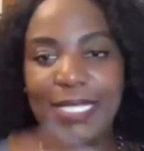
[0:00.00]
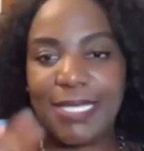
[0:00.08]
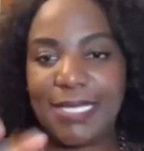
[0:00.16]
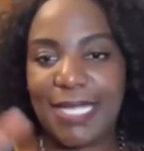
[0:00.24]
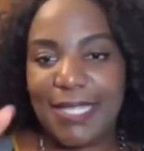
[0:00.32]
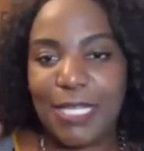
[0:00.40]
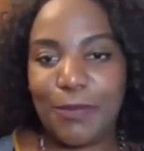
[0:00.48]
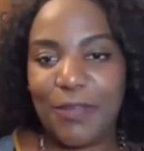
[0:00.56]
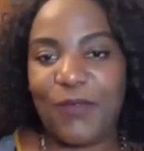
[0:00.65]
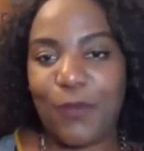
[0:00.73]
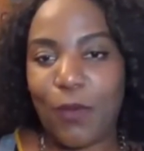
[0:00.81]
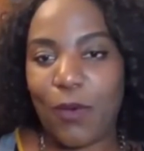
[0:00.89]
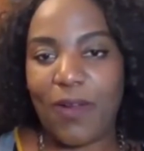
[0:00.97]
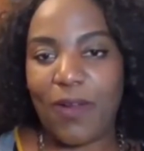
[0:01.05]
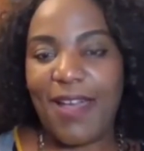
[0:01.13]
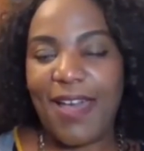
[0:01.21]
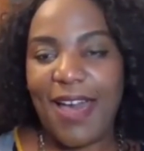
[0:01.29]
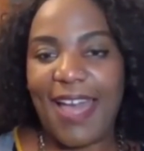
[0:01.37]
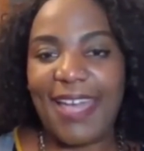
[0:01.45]
I think, before
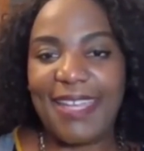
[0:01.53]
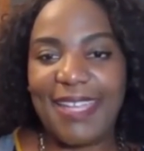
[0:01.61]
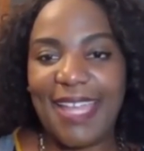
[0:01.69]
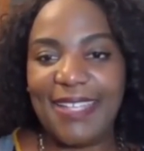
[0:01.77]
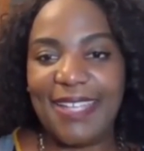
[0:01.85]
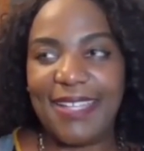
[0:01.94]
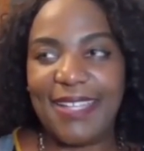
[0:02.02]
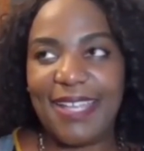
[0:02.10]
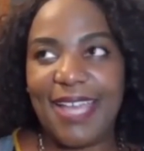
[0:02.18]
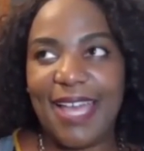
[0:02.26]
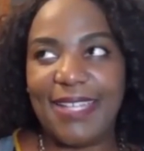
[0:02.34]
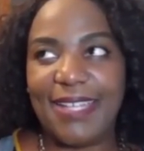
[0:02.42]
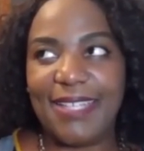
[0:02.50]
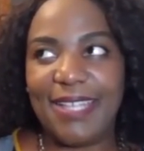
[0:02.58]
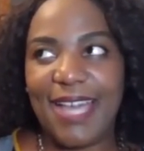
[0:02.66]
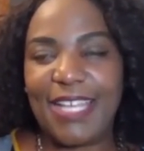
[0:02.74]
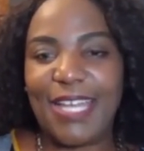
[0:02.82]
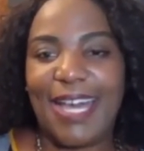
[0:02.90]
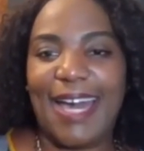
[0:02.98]
I
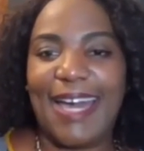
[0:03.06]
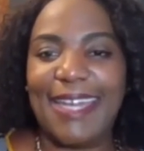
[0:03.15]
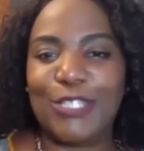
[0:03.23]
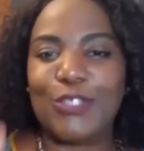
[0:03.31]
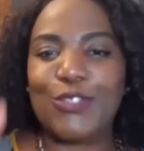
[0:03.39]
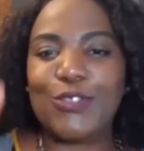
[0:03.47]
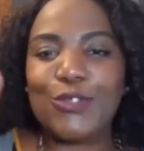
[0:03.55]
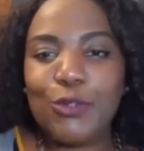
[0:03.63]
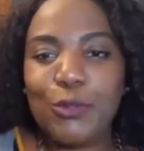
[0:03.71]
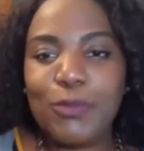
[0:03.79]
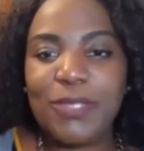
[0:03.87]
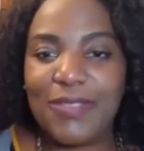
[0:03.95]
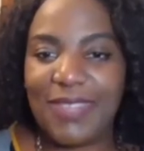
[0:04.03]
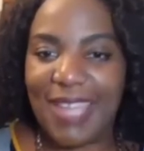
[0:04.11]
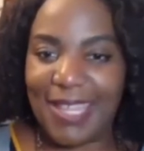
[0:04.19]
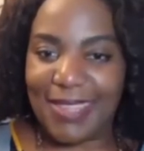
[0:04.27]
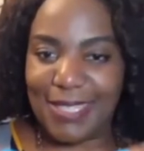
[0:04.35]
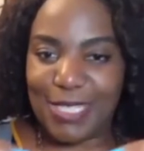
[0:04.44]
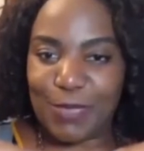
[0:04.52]
had assumed
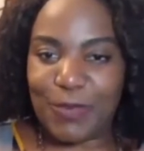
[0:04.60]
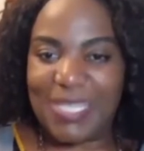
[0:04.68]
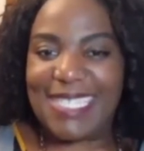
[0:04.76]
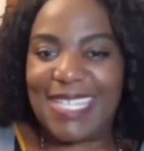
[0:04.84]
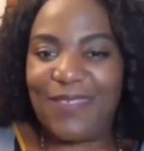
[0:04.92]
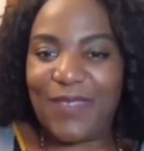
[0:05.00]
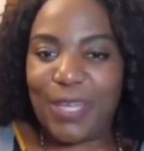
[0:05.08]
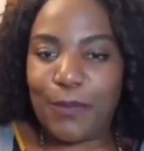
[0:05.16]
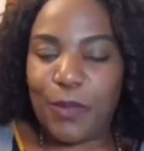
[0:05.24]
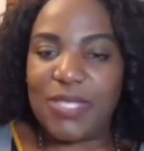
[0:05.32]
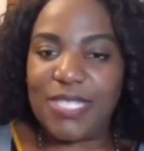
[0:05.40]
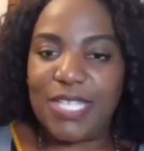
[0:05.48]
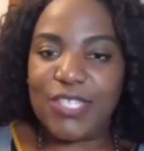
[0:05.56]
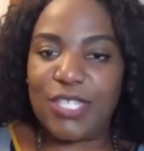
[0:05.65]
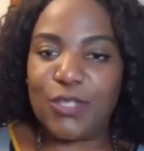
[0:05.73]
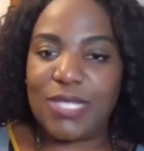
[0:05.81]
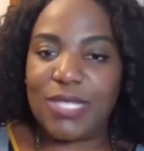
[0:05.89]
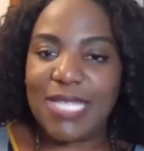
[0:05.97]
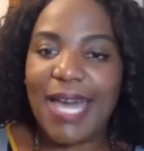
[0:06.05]
the specific position
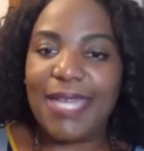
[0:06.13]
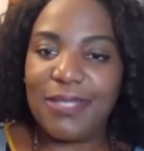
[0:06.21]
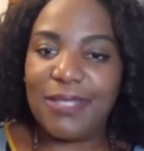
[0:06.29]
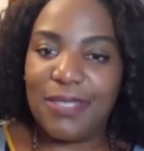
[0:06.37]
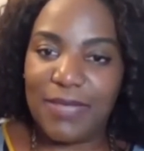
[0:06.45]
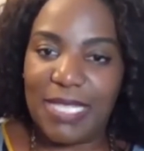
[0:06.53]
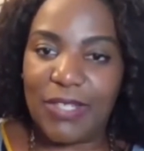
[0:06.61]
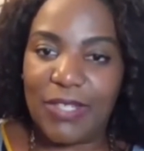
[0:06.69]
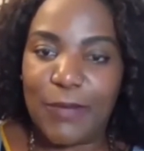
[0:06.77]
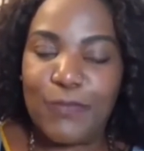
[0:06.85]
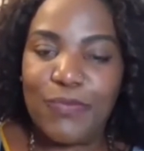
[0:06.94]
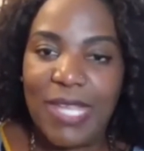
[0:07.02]
or title of leader.